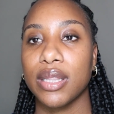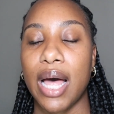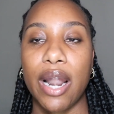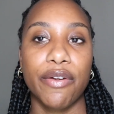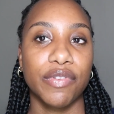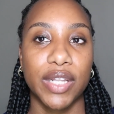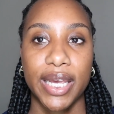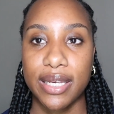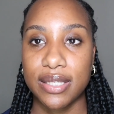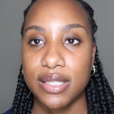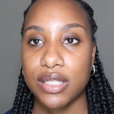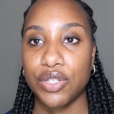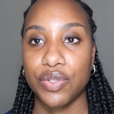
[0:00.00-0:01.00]
lot of
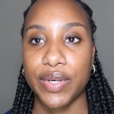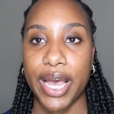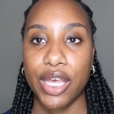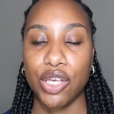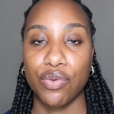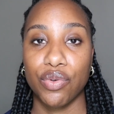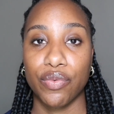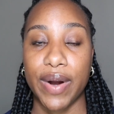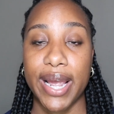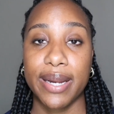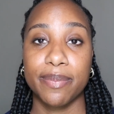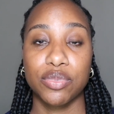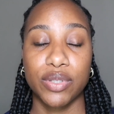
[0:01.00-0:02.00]
links to get you the
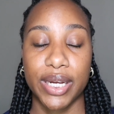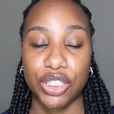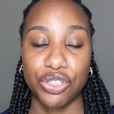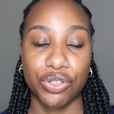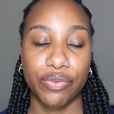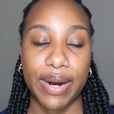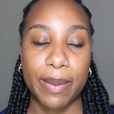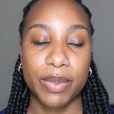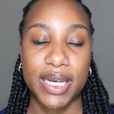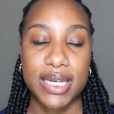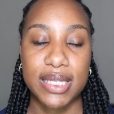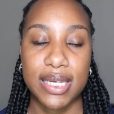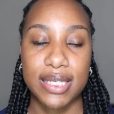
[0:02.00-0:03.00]
right to get you the right
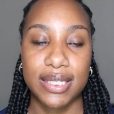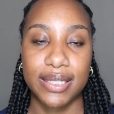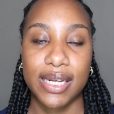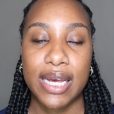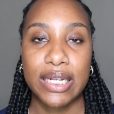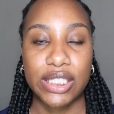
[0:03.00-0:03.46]
places and